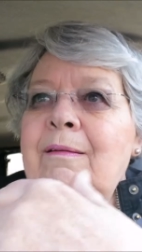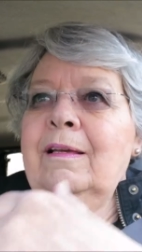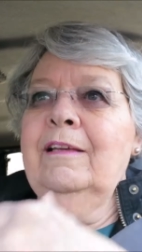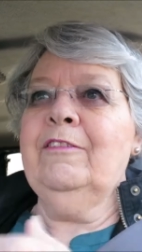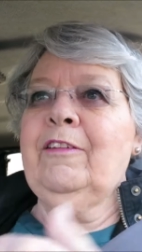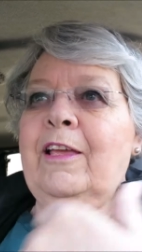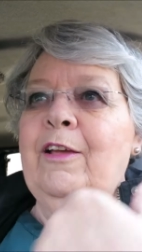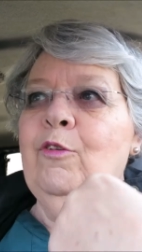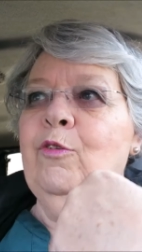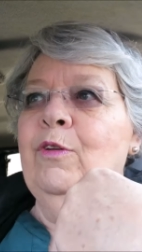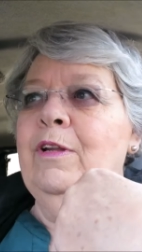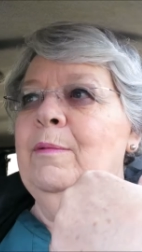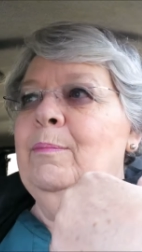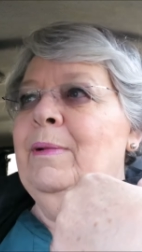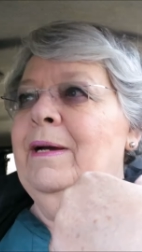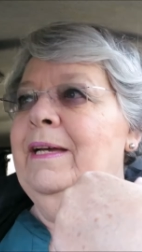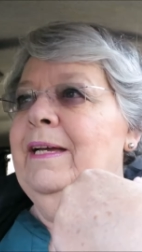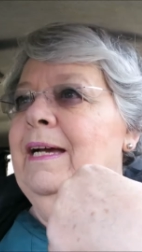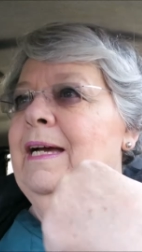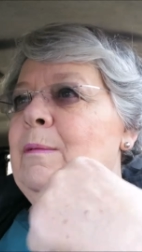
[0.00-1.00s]
as I call it,
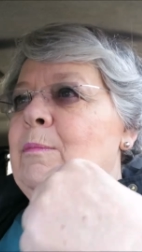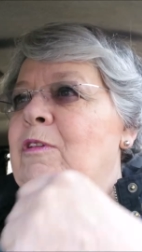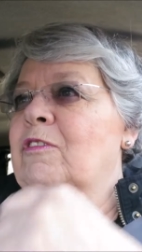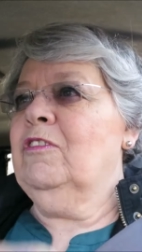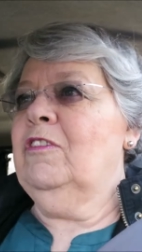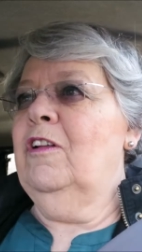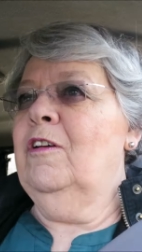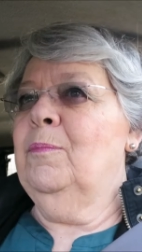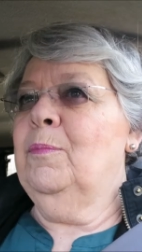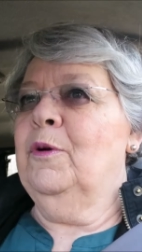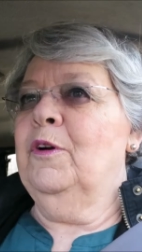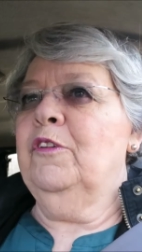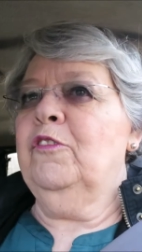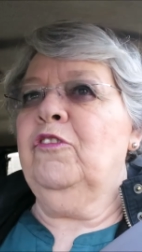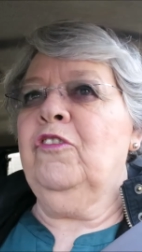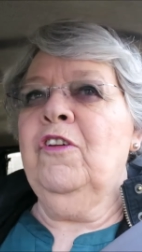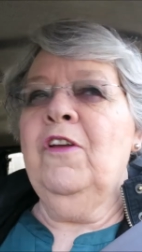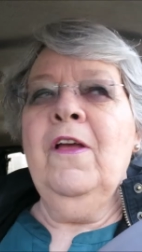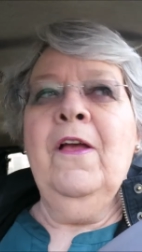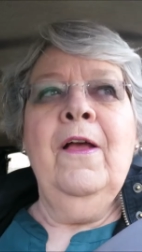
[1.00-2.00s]
my I'm a slob
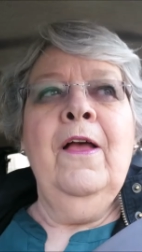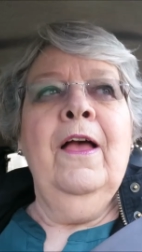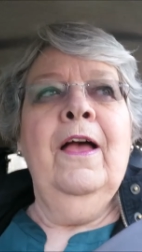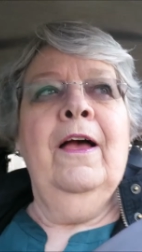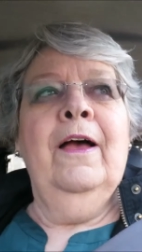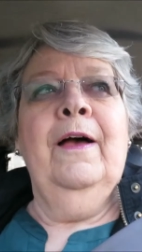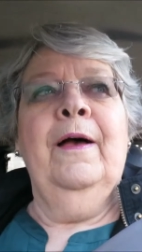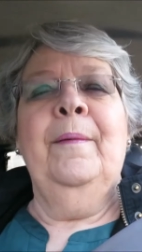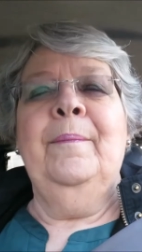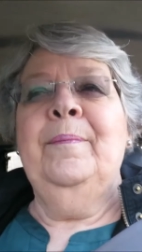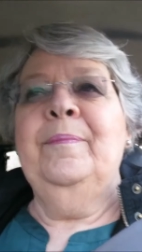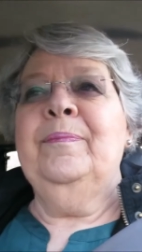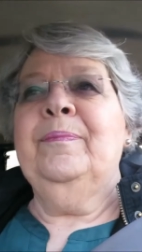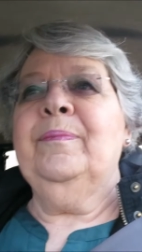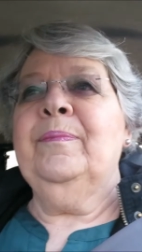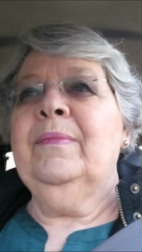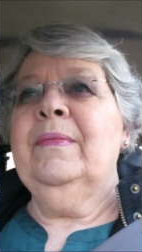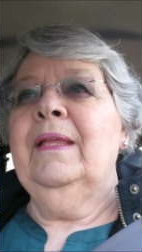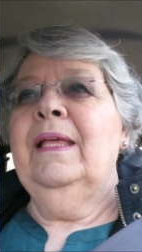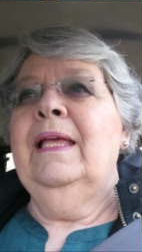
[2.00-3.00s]
watch, um,
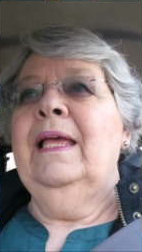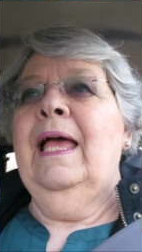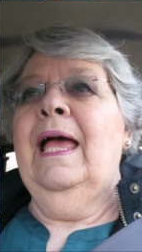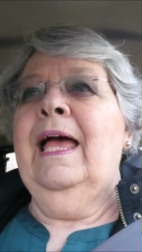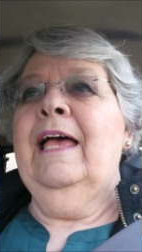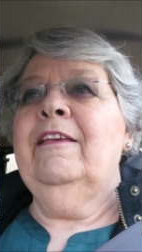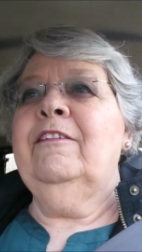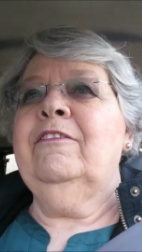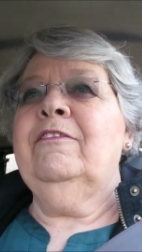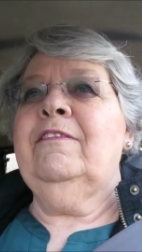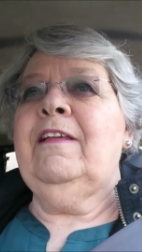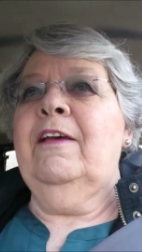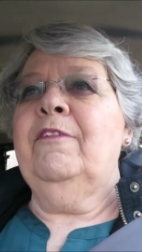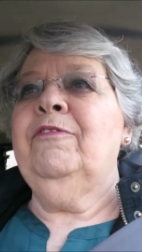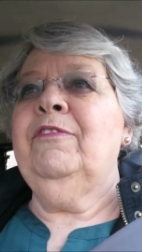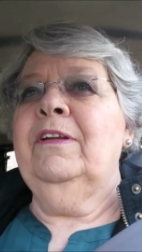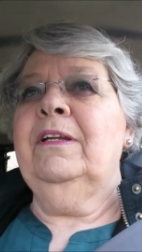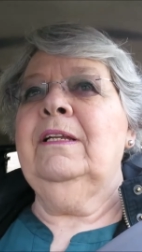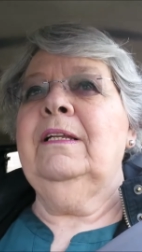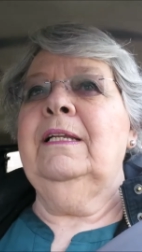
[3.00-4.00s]
has
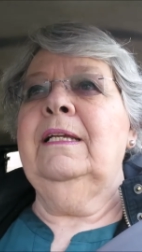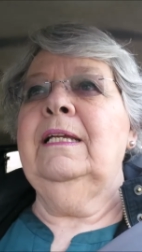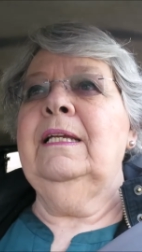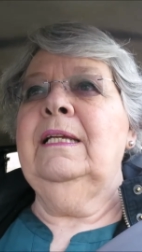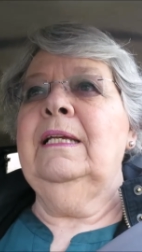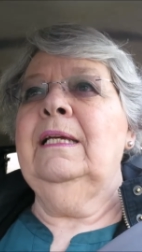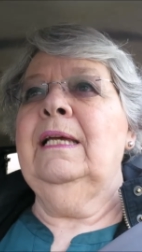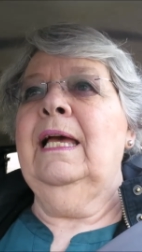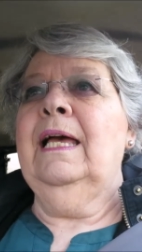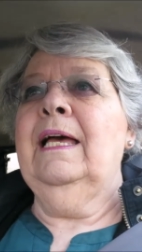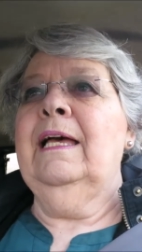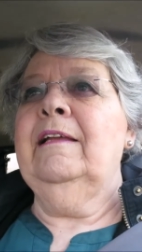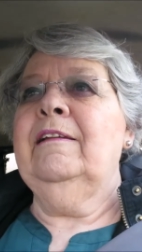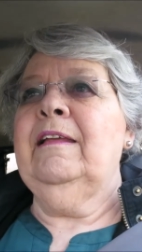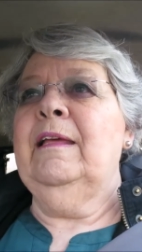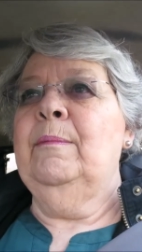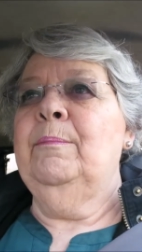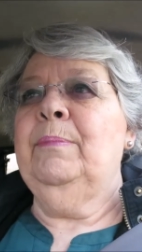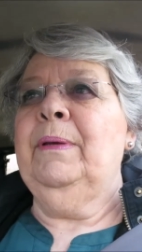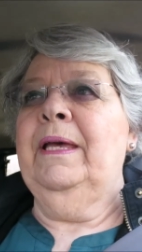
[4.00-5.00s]
definitely
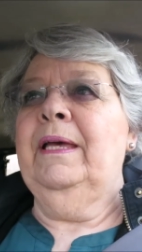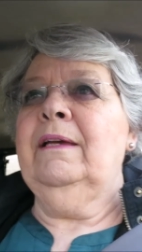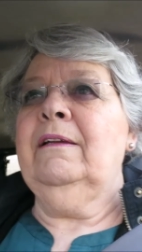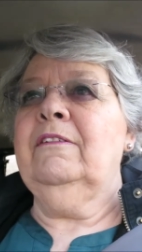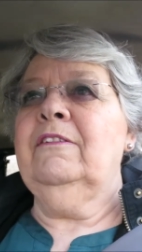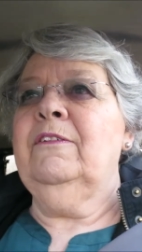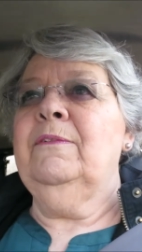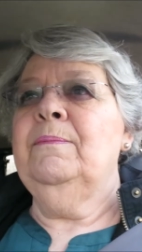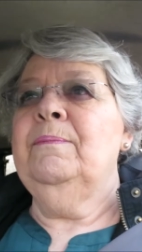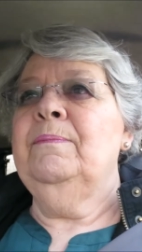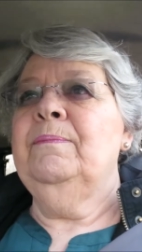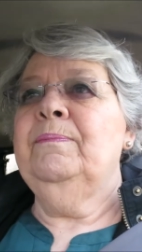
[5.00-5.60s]
had impact.